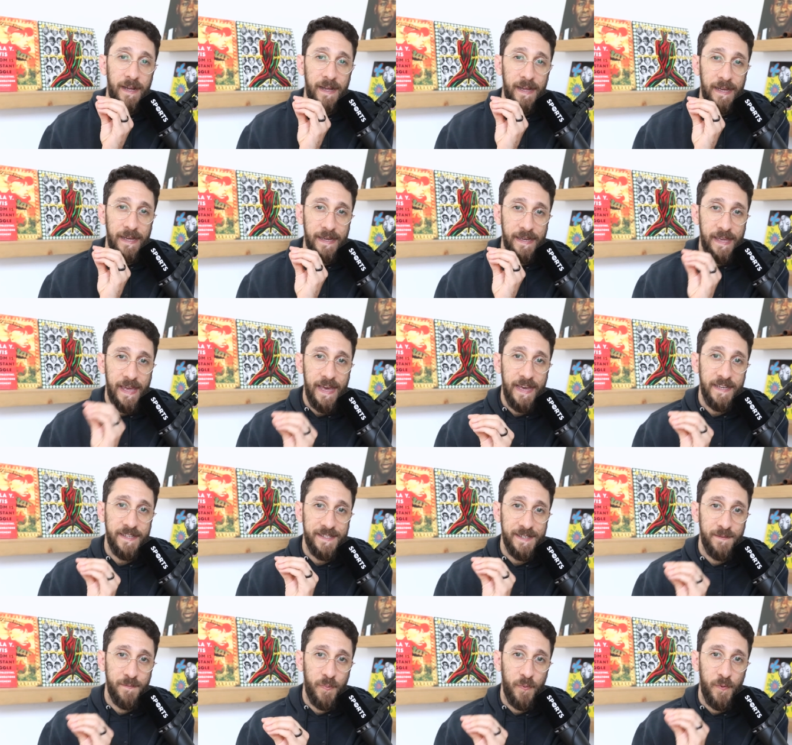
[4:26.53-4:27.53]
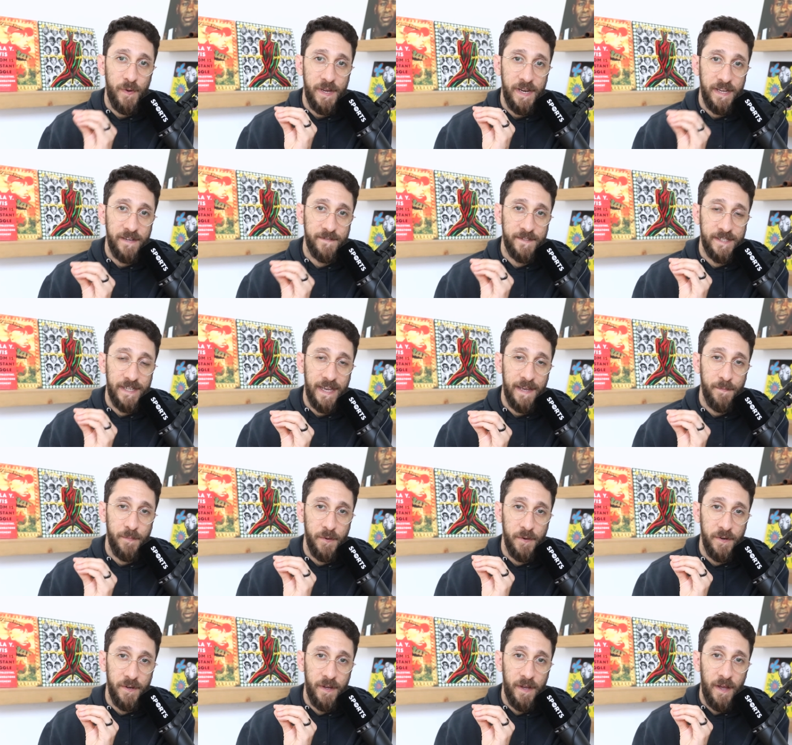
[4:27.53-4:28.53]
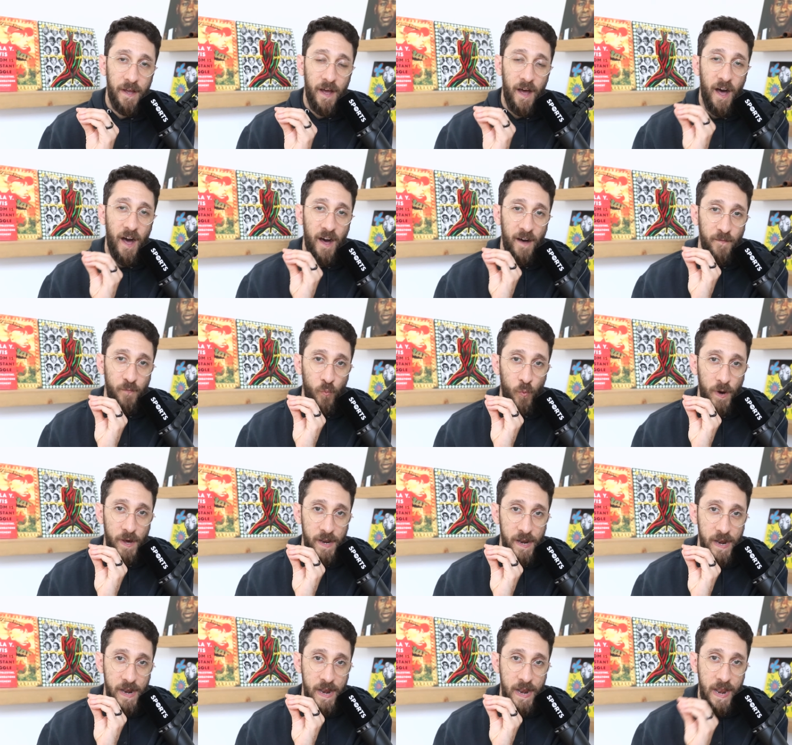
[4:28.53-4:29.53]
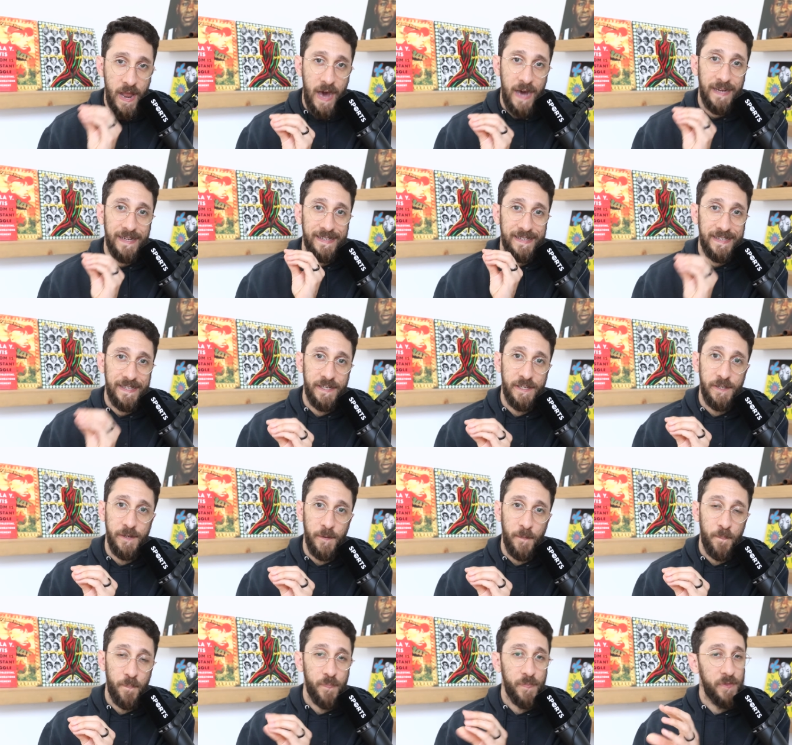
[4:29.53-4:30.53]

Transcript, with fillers: a case in point example of what not to do.